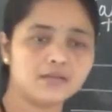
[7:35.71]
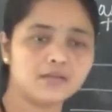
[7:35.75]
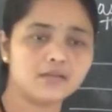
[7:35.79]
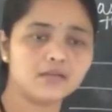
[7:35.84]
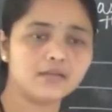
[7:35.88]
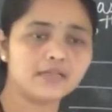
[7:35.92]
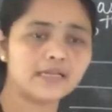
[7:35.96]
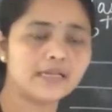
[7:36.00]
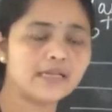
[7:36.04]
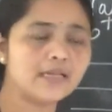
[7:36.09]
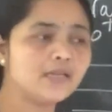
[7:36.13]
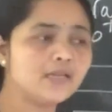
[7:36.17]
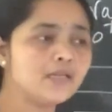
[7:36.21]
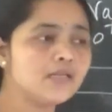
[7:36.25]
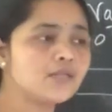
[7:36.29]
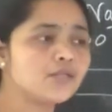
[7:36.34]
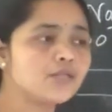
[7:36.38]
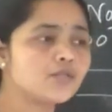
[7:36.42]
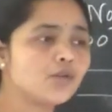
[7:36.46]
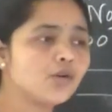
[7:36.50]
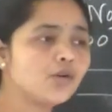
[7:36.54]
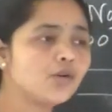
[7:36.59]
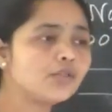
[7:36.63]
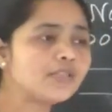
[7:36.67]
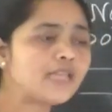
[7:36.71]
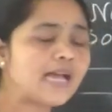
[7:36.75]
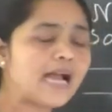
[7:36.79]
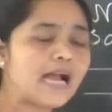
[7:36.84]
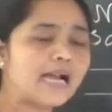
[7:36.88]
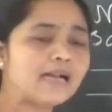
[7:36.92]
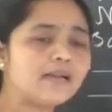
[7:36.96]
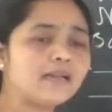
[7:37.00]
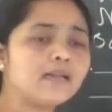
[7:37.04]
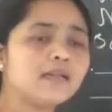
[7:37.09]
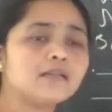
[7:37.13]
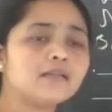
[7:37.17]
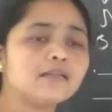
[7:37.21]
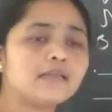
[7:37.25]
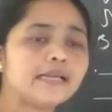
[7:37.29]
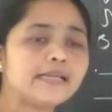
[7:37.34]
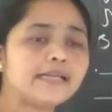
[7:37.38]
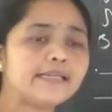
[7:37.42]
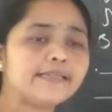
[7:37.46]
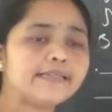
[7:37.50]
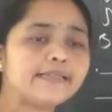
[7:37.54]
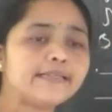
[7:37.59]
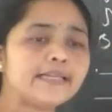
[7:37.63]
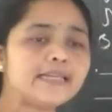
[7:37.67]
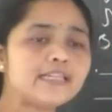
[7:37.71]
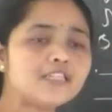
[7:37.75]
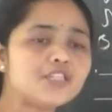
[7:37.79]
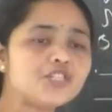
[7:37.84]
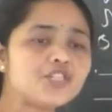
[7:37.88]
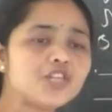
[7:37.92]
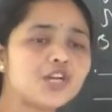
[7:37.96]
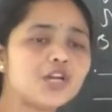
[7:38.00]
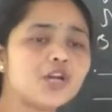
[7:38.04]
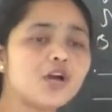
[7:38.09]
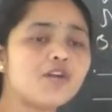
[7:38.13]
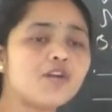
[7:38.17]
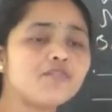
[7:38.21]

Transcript: Okay, so that the intention